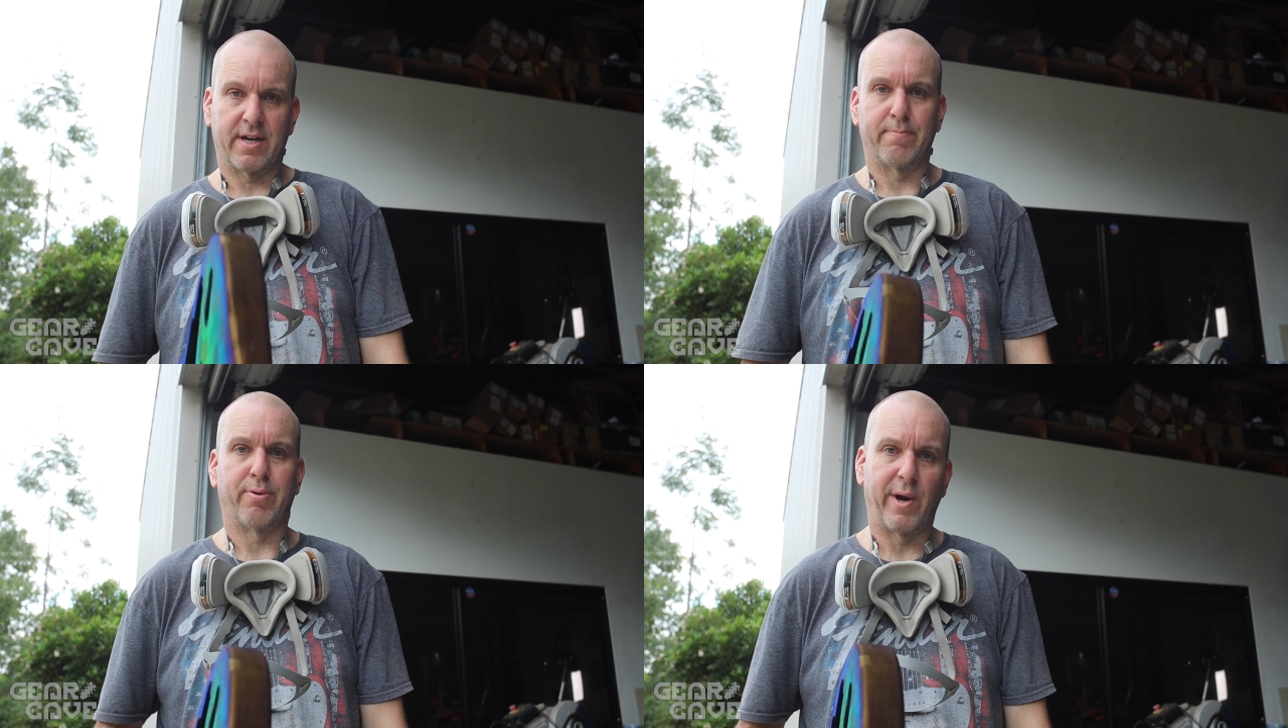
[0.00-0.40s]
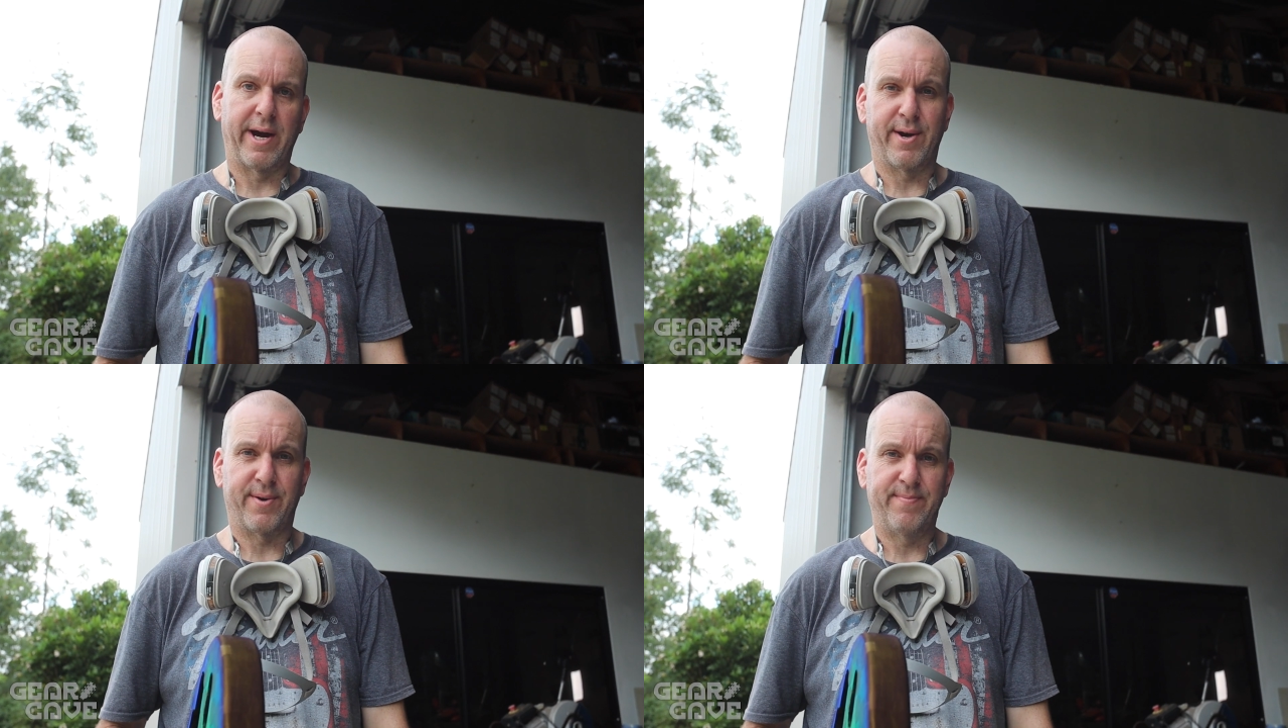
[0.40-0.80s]
I get
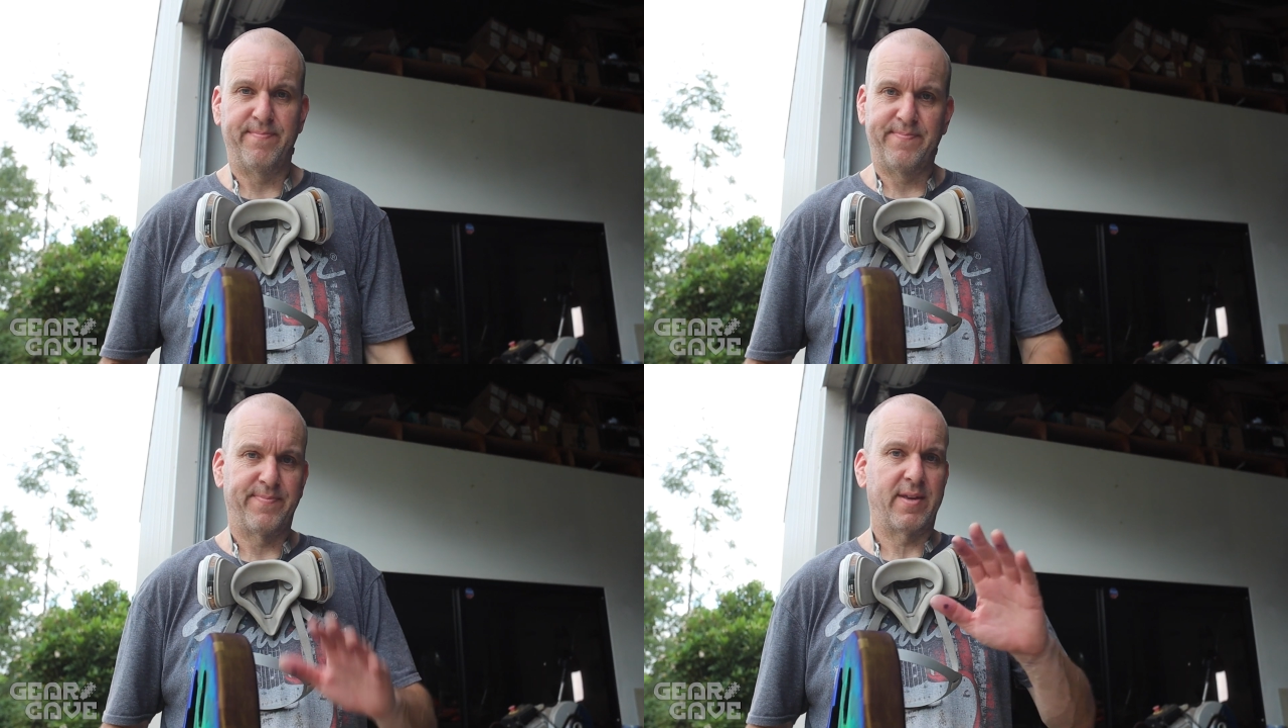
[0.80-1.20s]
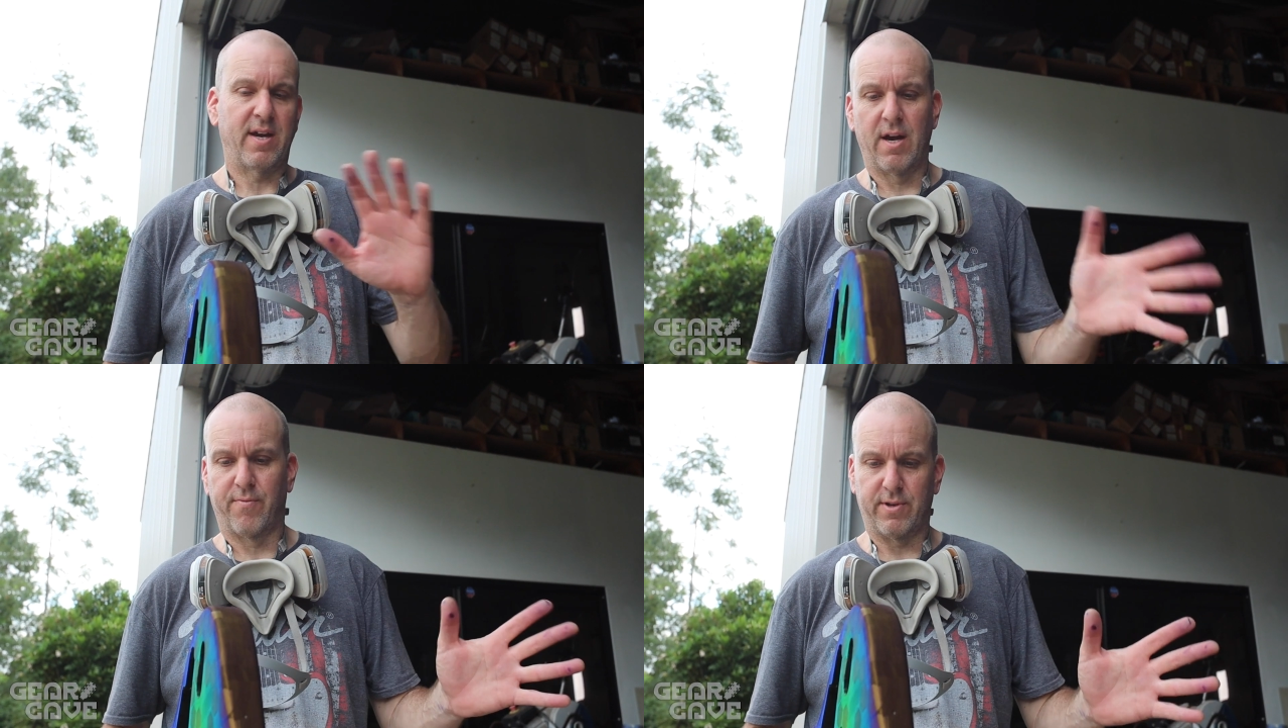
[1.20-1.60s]
brown
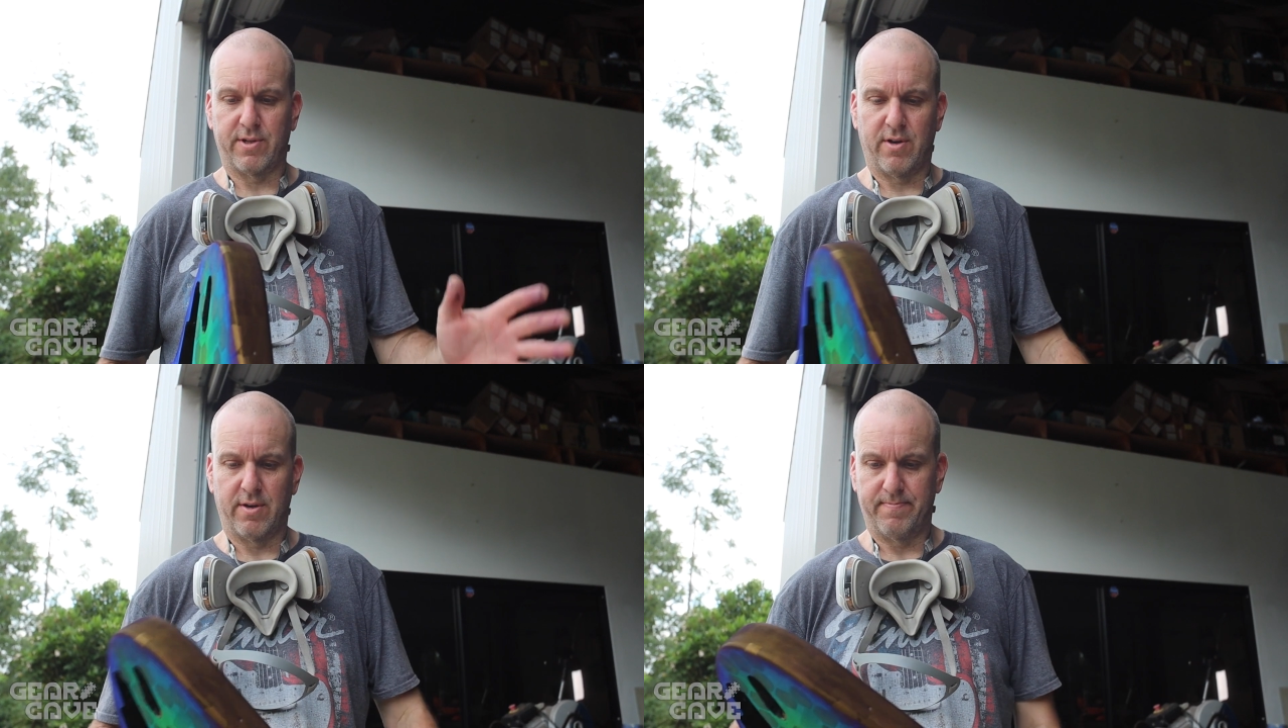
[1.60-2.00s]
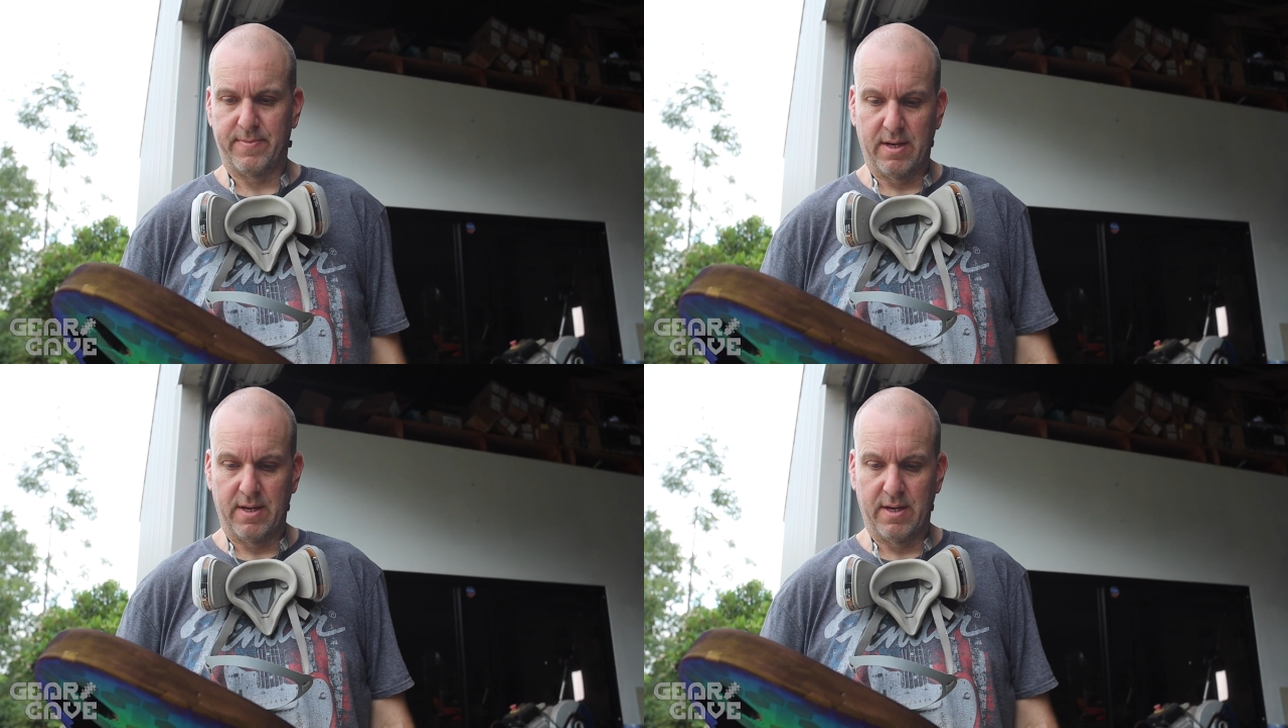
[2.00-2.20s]
every time.